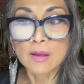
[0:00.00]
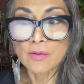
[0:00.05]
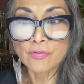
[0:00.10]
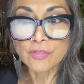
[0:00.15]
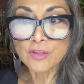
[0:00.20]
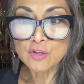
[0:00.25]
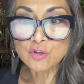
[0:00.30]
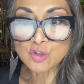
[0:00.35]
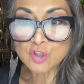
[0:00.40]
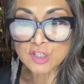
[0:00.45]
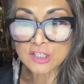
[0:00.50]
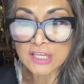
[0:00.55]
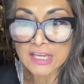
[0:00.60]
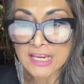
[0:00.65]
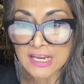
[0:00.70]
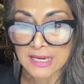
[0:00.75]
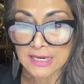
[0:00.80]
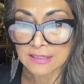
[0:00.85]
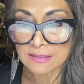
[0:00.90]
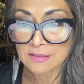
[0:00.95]
They just
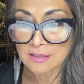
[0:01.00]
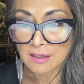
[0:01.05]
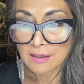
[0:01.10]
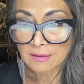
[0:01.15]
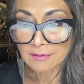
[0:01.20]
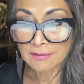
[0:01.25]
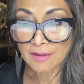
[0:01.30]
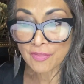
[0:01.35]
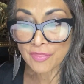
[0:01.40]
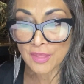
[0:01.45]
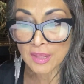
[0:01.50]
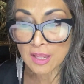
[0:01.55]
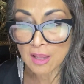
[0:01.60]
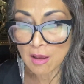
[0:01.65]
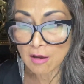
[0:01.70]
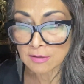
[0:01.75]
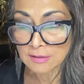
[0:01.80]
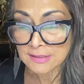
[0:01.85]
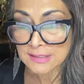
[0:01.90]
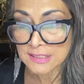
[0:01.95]
eat, nothing
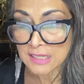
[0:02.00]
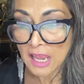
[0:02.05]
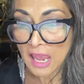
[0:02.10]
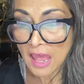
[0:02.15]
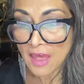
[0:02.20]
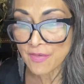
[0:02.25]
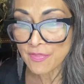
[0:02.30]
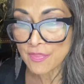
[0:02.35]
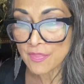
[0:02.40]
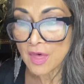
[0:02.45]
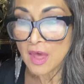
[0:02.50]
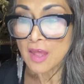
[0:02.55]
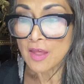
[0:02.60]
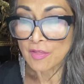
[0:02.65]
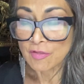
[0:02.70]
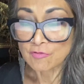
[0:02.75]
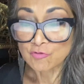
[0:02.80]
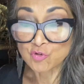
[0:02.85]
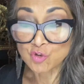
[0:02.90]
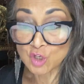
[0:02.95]
else, and
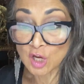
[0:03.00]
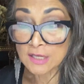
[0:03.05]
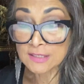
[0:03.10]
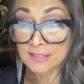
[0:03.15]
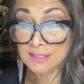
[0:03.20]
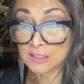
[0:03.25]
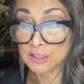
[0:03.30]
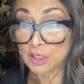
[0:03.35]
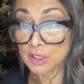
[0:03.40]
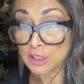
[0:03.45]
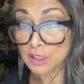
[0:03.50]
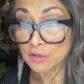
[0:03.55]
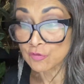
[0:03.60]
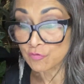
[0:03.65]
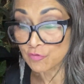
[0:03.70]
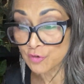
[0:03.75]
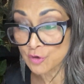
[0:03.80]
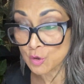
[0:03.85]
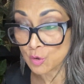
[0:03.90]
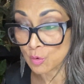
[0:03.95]
just eat
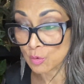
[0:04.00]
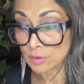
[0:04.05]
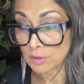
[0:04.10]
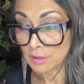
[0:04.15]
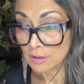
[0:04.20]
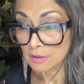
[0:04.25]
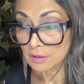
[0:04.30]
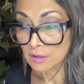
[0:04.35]
food.